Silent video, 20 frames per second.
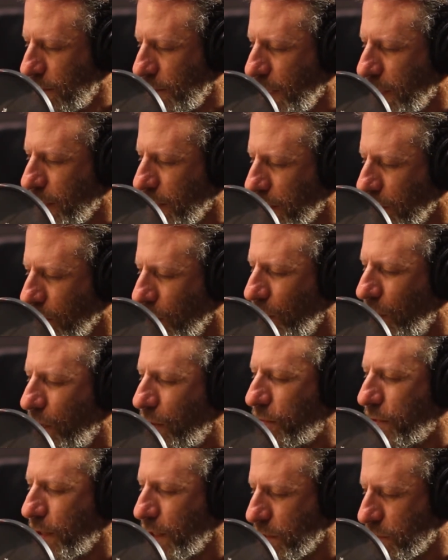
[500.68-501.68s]
and then all
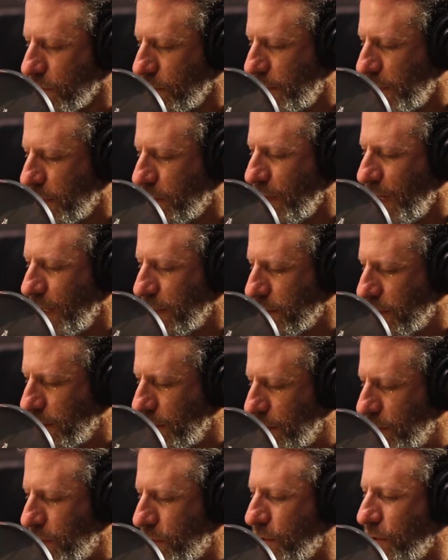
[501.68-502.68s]
things will be granted
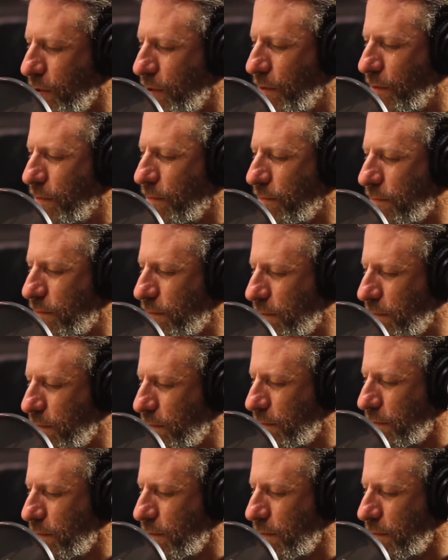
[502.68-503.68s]
unto you.
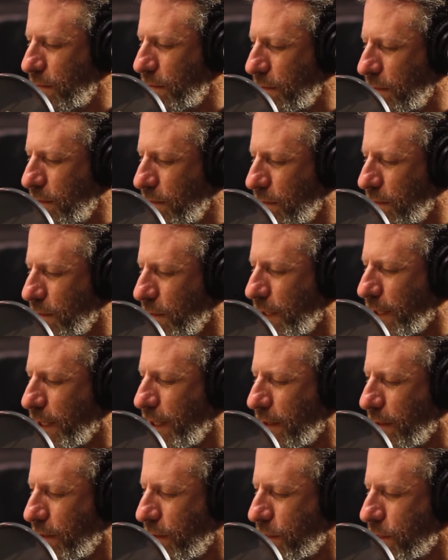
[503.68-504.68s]

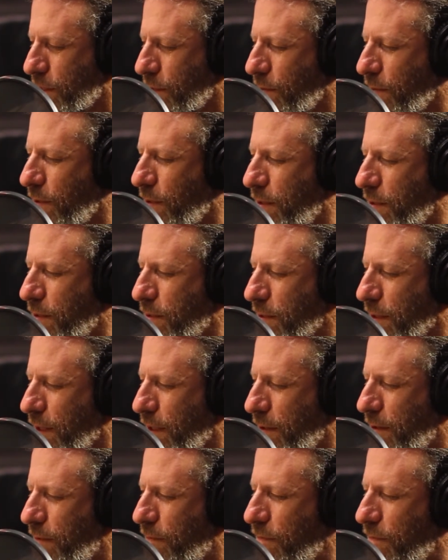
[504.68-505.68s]
Again, this
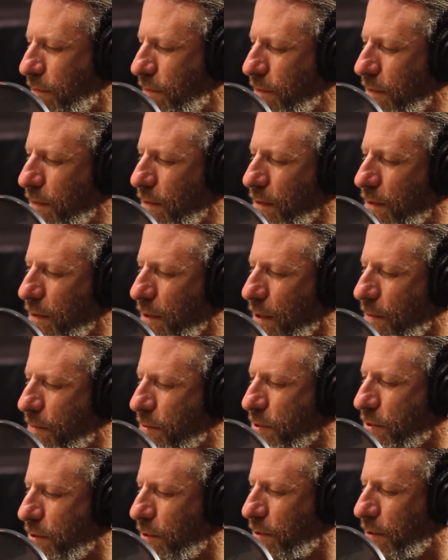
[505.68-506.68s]
kind of
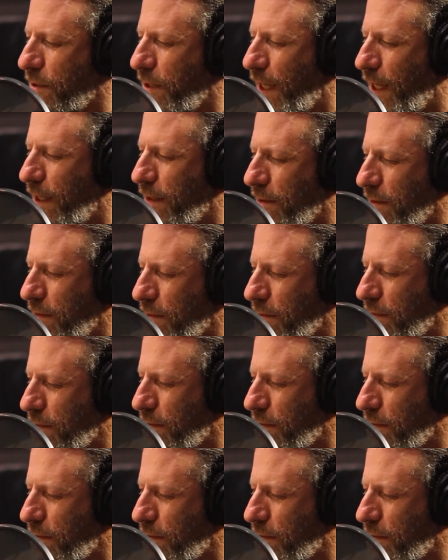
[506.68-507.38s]
absurd Latin.